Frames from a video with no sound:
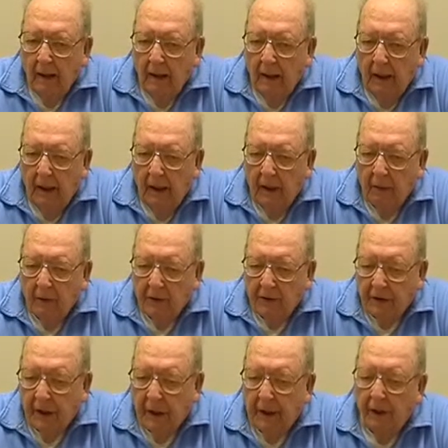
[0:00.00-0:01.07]
and we
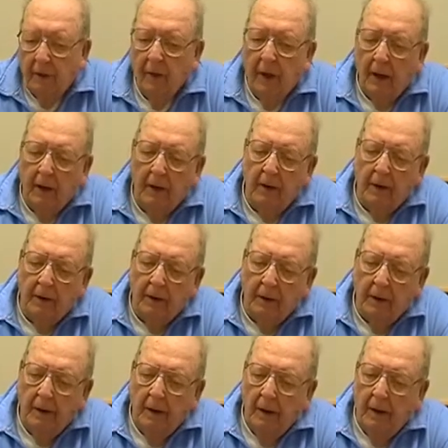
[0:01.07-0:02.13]
stayed around
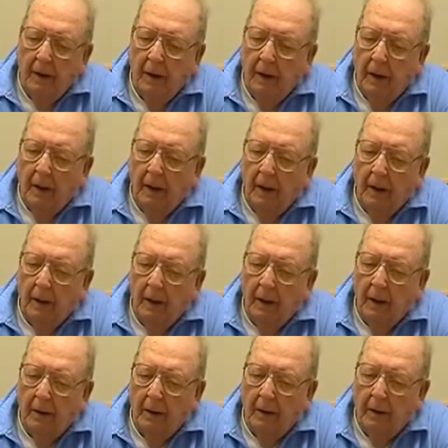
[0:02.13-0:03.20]

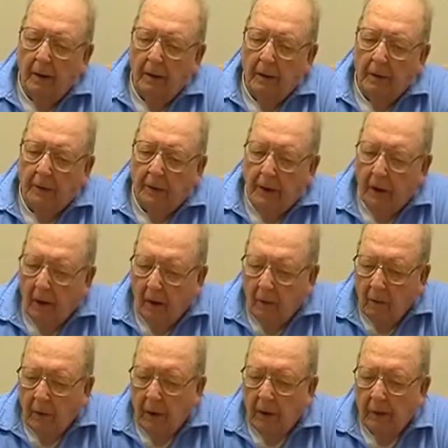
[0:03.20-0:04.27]
uh,
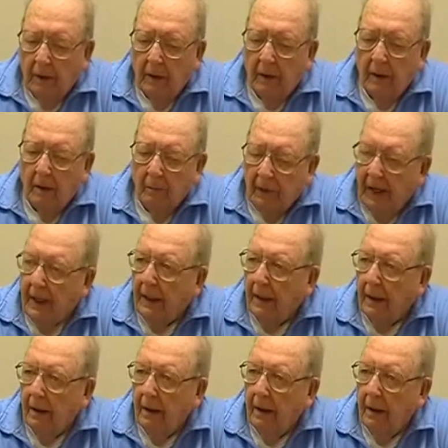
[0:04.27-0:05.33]
Tarawa,
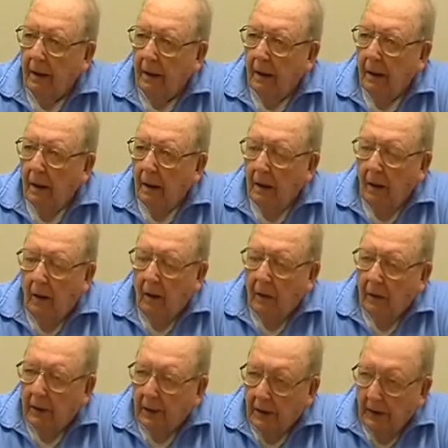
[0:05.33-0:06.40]
Makin,
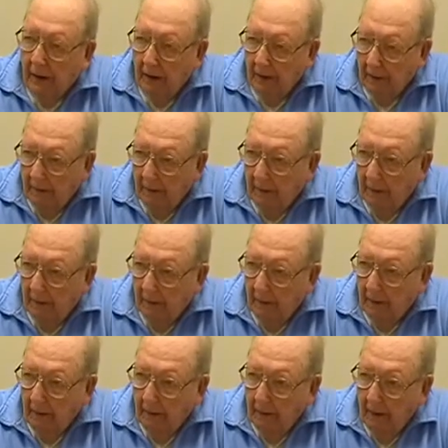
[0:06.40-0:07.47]
all the uh,
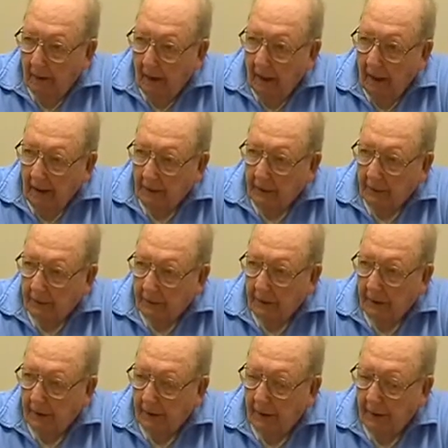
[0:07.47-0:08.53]
islands
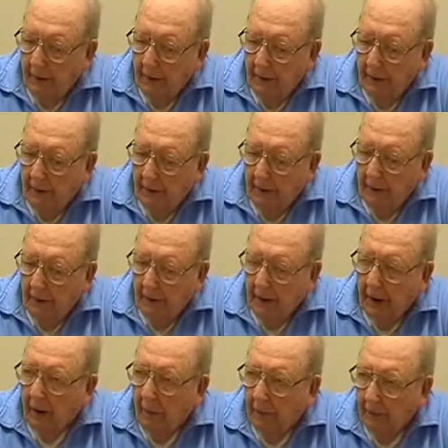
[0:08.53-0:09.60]
in, uh, in, the, in the
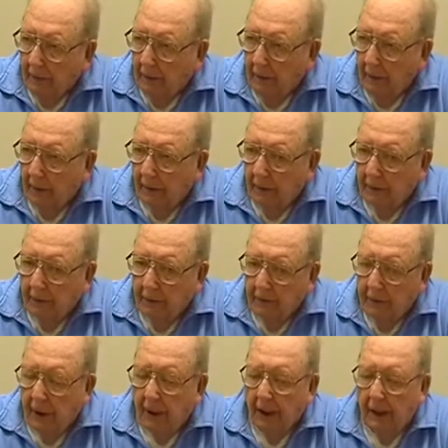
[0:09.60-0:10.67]
Gilbert uh,
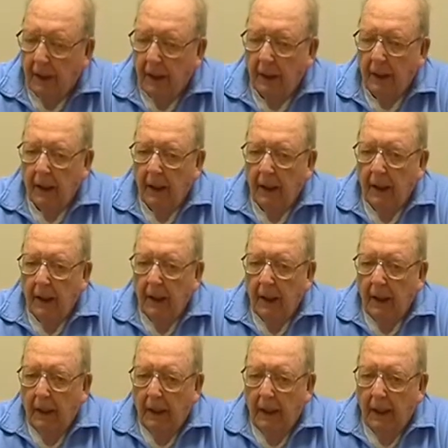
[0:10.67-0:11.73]
chain,
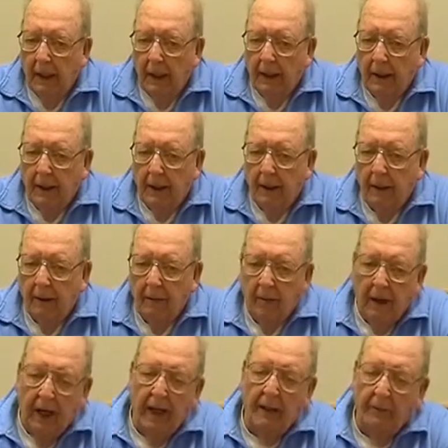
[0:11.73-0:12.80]
and uh,
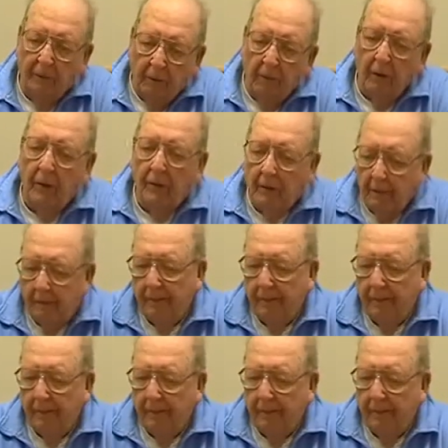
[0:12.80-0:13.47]
back and forth